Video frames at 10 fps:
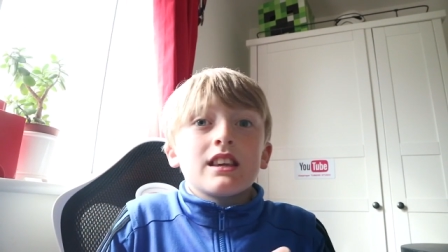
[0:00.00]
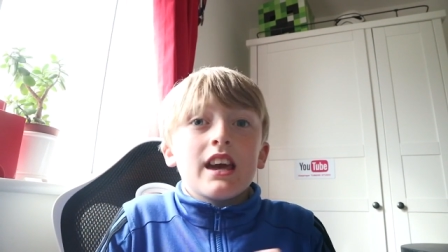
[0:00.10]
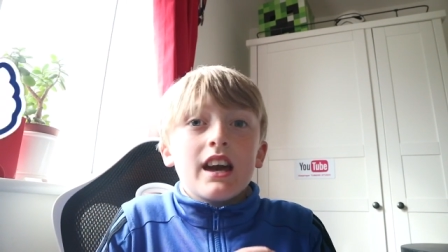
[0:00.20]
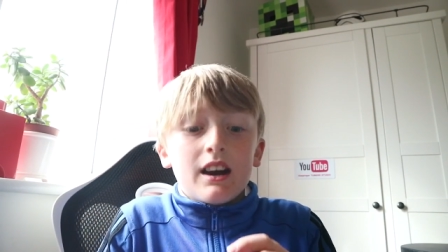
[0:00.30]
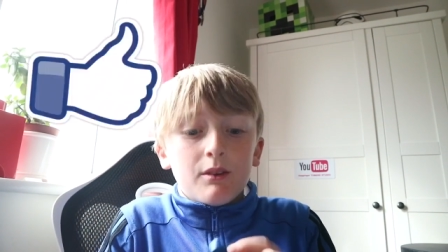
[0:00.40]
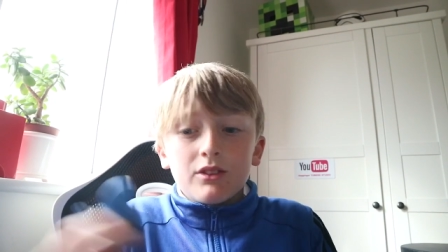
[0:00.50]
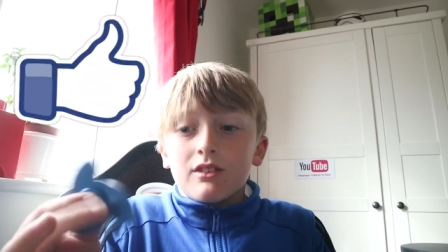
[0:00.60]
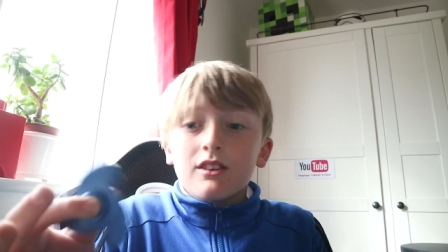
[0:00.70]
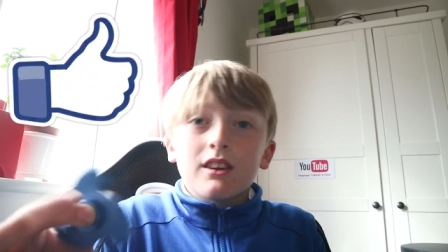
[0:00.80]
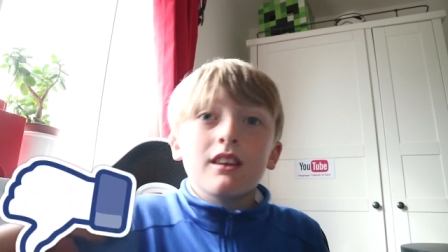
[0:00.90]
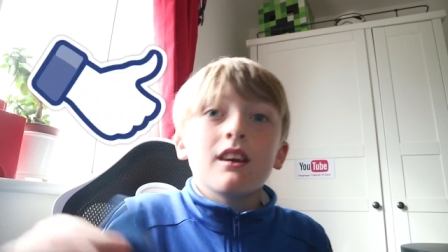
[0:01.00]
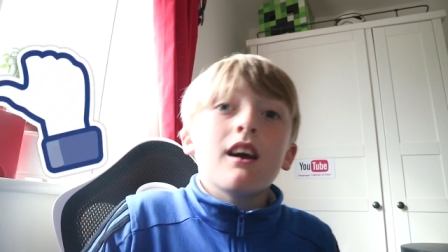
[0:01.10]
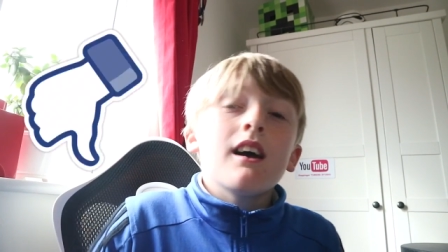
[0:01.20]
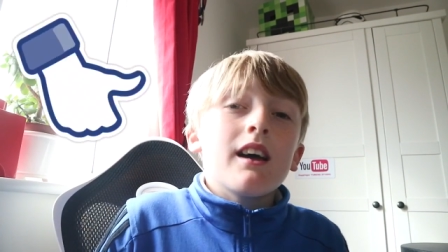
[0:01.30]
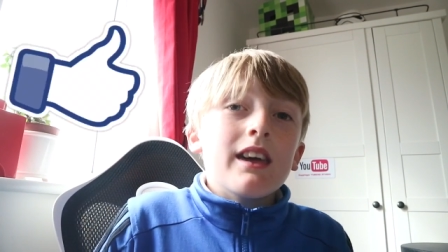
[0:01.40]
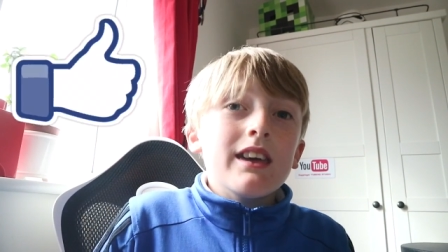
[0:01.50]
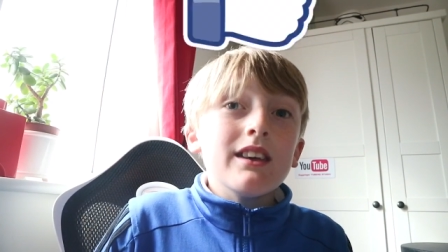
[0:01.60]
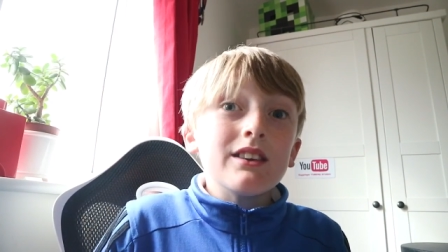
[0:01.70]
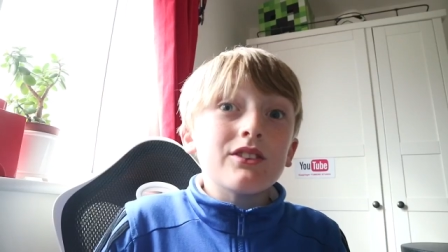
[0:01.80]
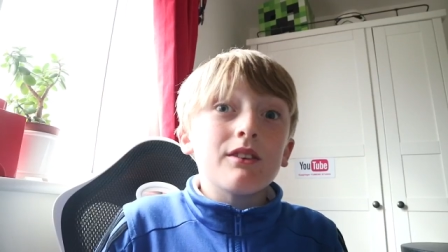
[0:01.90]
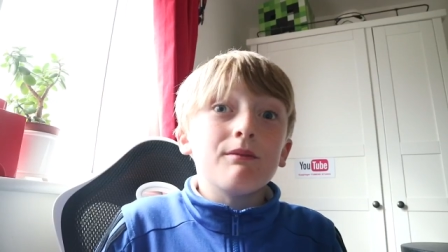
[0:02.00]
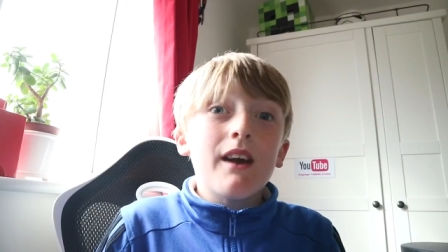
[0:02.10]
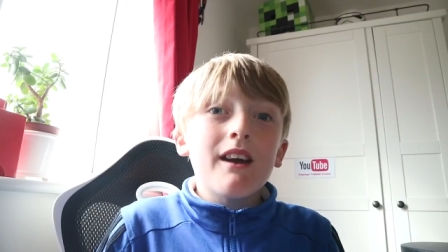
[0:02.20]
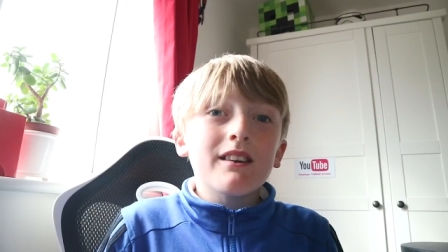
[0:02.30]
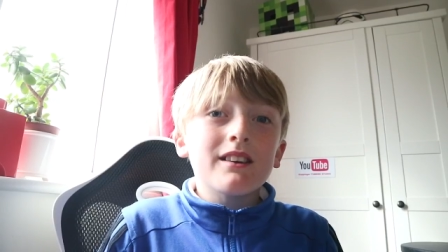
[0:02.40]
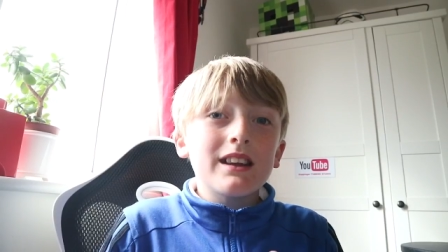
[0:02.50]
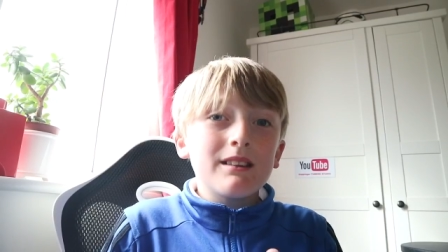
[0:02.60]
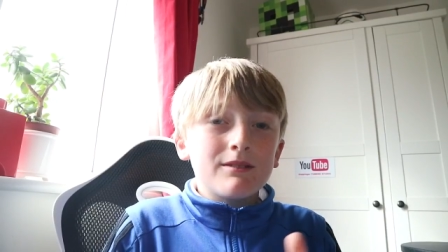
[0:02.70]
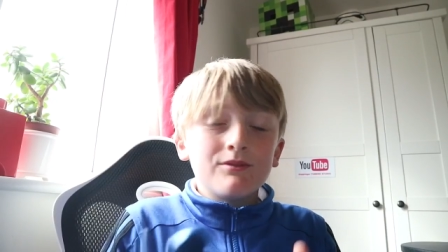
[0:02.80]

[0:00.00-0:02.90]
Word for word: yeah I wasn't looking it is a very